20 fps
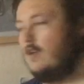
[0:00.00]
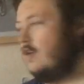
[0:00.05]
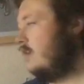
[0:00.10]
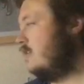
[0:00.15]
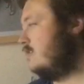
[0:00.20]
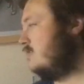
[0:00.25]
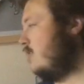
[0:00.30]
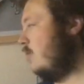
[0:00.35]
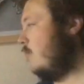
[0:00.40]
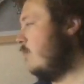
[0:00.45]

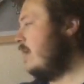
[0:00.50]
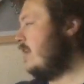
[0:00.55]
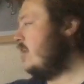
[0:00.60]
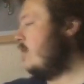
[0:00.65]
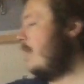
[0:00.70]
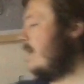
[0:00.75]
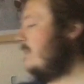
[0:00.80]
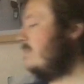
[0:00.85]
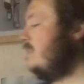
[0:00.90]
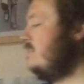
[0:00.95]
So when you
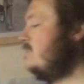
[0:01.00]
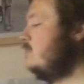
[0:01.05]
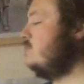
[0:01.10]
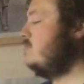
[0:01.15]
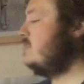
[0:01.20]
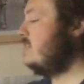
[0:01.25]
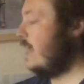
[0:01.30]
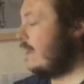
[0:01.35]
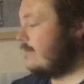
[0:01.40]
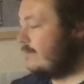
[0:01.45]
add these all
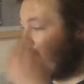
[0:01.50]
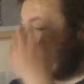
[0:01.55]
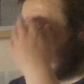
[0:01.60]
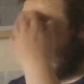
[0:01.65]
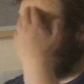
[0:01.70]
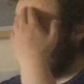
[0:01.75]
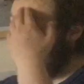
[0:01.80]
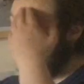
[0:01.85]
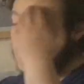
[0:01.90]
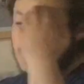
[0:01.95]
together,
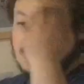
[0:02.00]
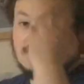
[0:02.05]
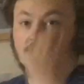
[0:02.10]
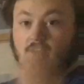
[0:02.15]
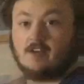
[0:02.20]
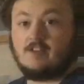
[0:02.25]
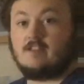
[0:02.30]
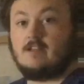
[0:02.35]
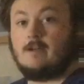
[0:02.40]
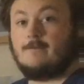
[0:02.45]
you get a total of